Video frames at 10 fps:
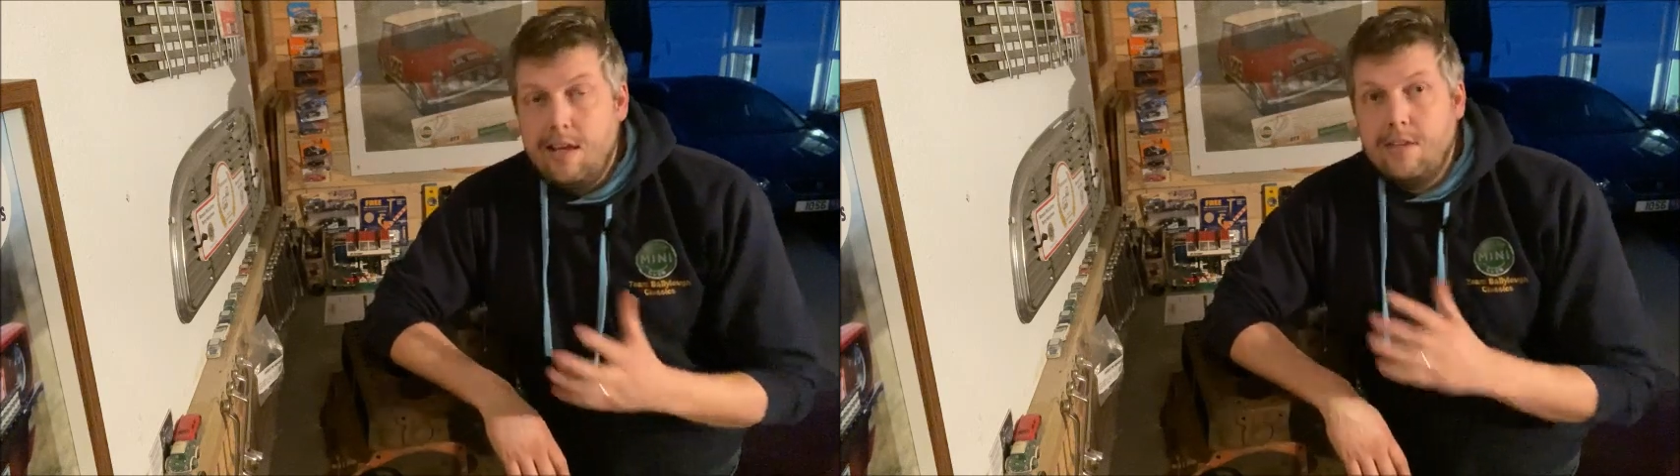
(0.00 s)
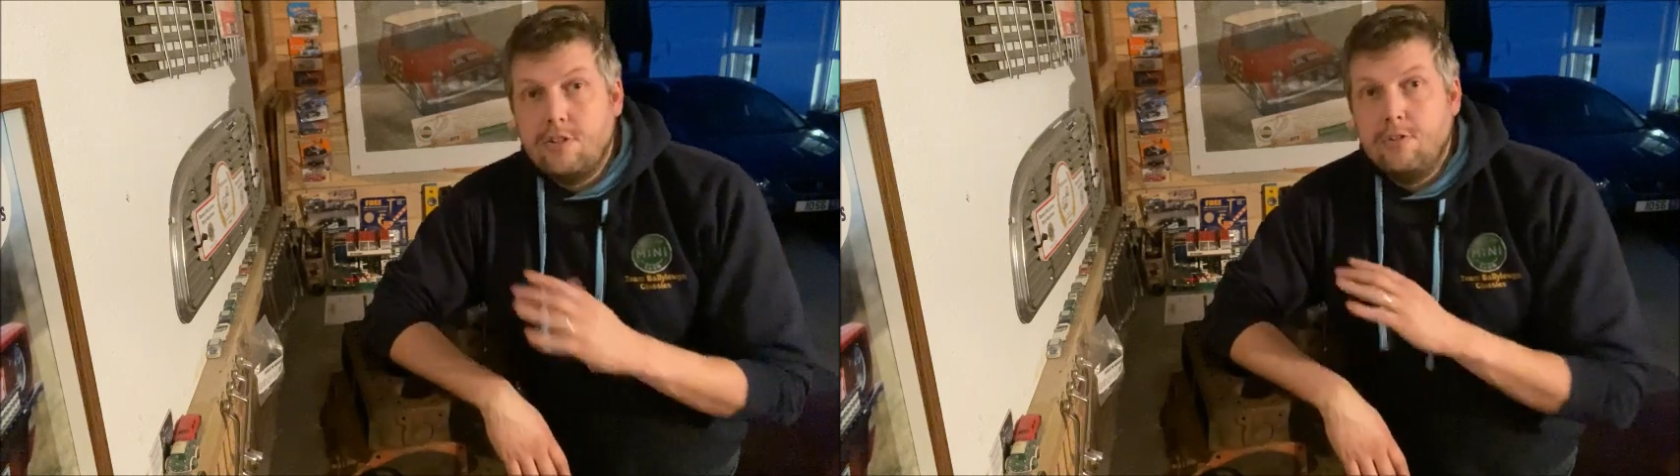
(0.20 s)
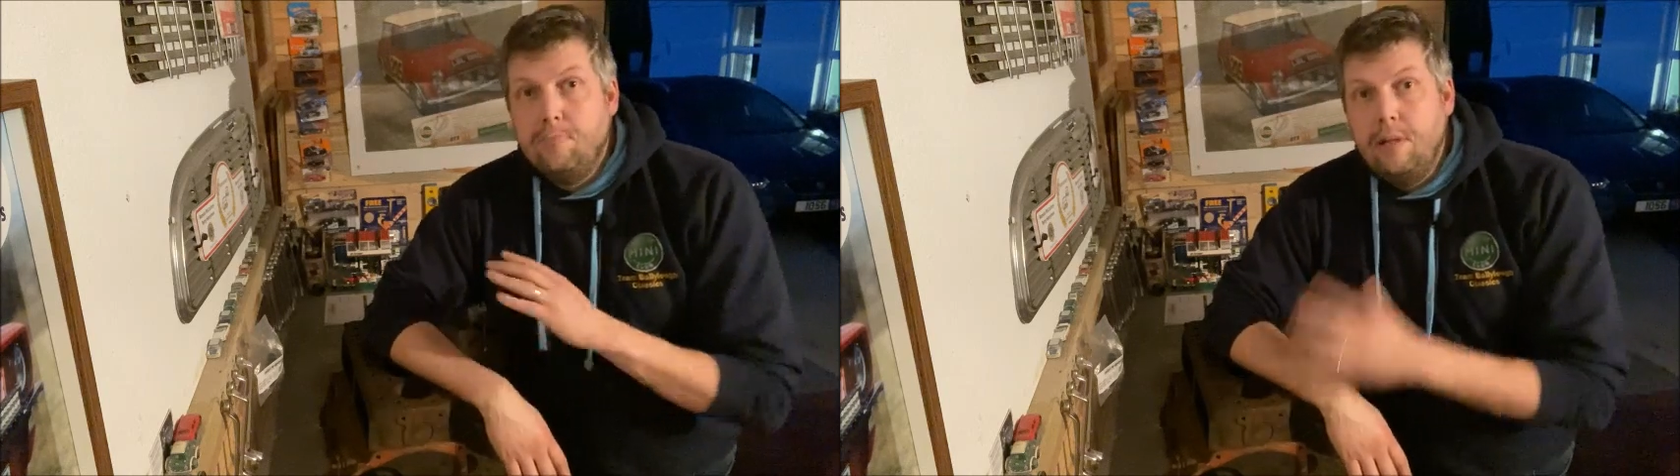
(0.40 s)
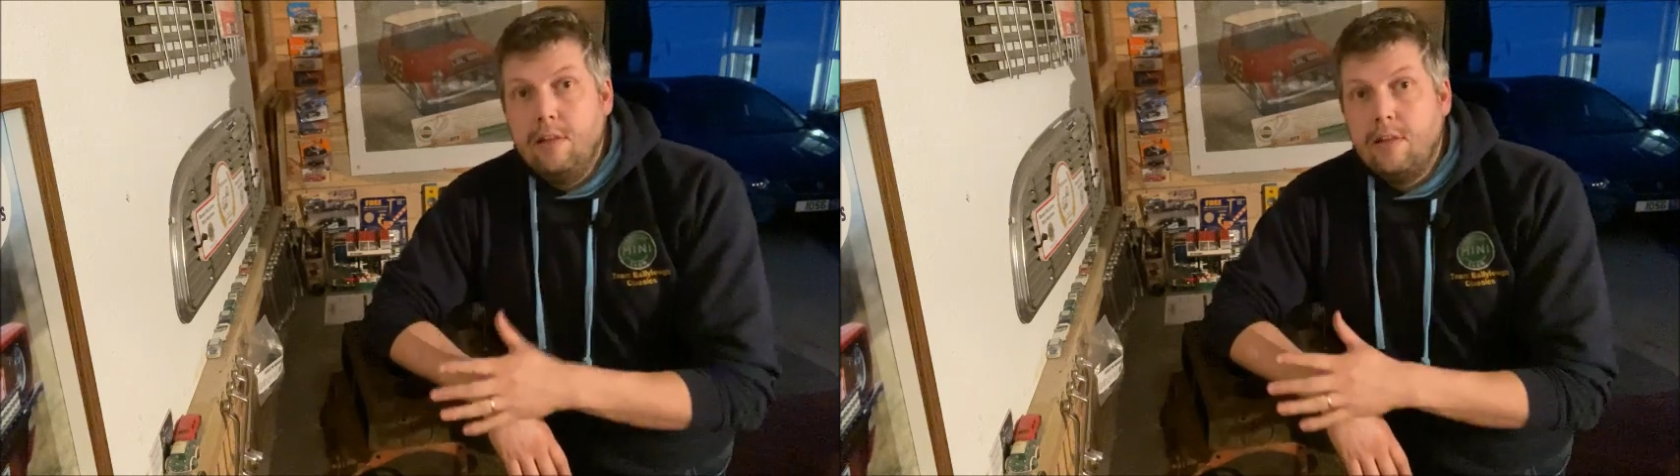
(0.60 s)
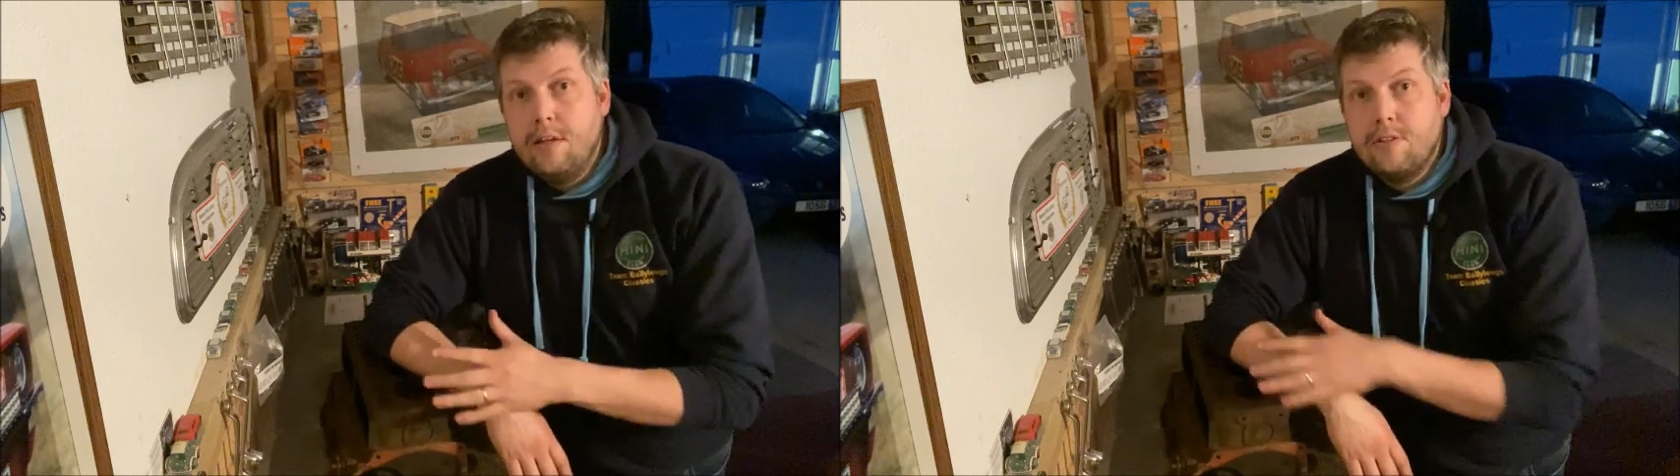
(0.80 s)
is to
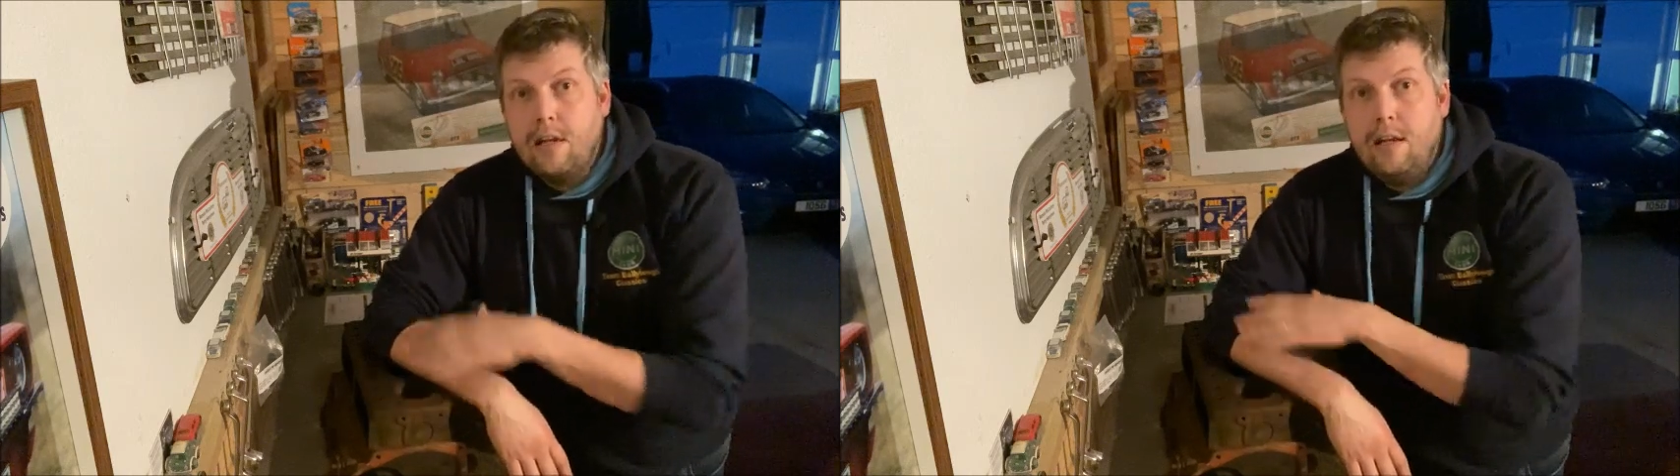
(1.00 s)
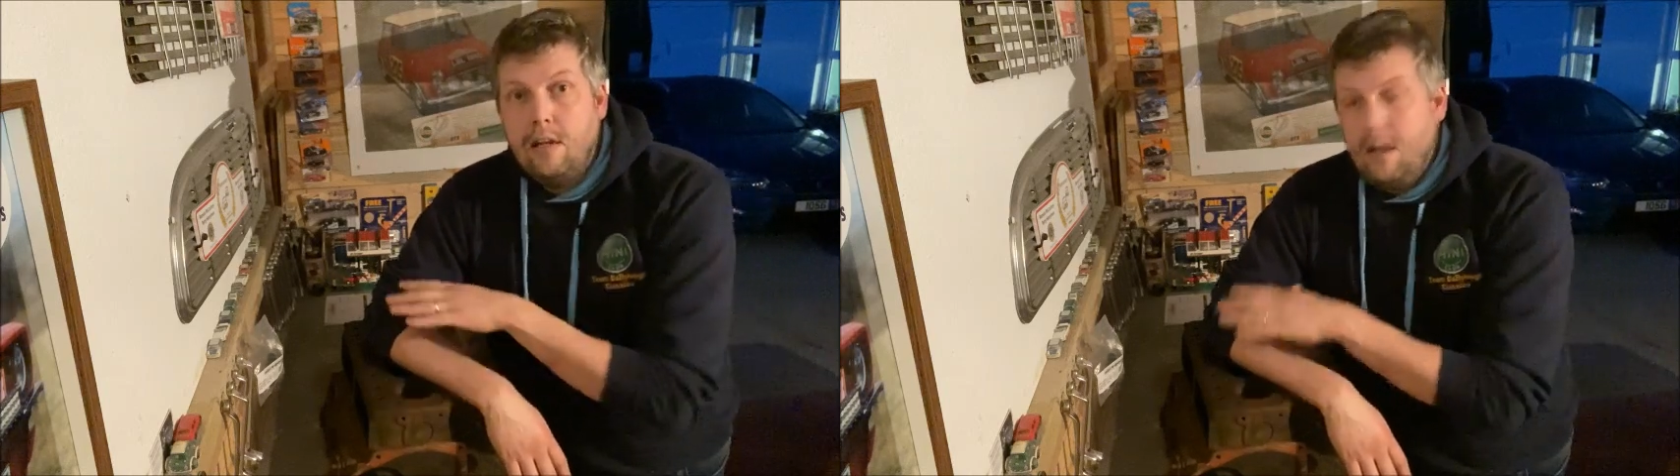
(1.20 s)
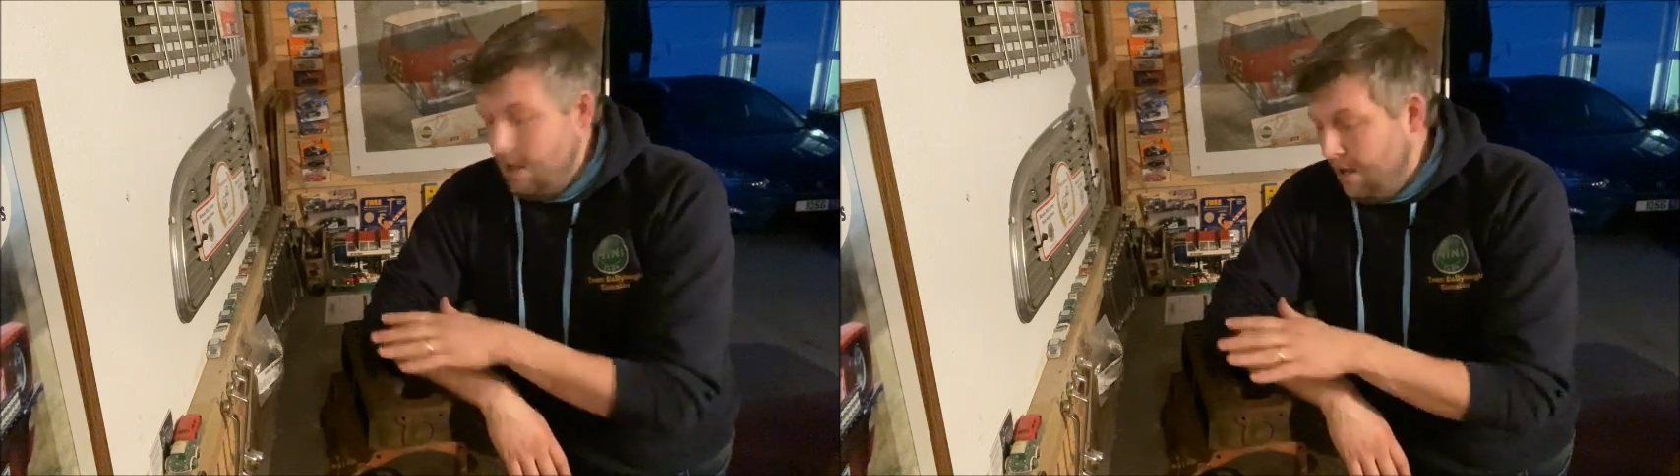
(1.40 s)
build this a little